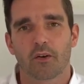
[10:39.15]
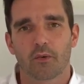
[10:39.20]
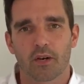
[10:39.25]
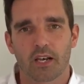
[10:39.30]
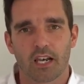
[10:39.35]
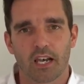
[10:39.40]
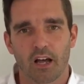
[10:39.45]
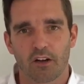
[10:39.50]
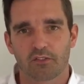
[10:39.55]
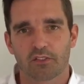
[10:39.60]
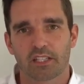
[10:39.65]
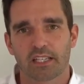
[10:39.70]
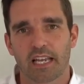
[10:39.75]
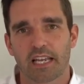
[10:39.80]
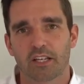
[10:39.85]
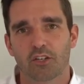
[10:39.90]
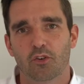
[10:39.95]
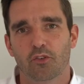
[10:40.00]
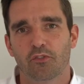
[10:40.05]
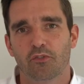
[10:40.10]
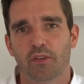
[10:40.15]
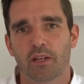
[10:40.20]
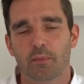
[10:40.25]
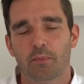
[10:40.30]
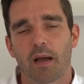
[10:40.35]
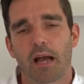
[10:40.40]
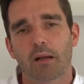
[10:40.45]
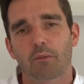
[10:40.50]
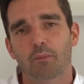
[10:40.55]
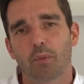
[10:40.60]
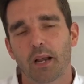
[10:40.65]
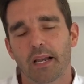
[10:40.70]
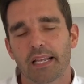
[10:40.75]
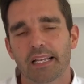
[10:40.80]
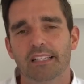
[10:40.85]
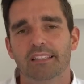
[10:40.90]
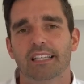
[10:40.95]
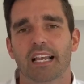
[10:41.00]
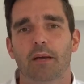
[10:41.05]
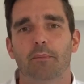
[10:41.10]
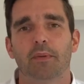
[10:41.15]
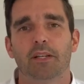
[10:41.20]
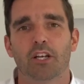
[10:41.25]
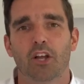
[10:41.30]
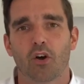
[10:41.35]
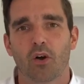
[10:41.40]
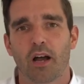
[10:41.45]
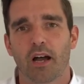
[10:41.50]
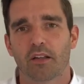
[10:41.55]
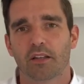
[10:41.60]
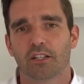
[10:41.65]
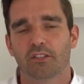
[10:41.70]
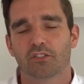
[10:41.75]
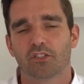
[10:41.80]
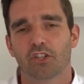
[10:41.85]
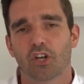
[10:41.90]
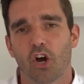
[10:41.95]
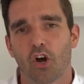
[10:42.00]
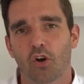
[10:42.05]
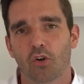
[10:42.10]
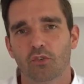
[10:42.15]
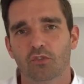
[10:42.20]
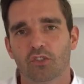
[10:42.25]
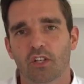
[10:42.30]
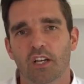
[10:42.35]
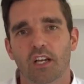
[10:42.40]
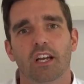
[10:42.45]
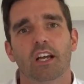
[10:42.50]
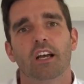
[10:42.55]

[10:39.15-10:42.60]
I would love to get your feedback. Please let me know how this goes.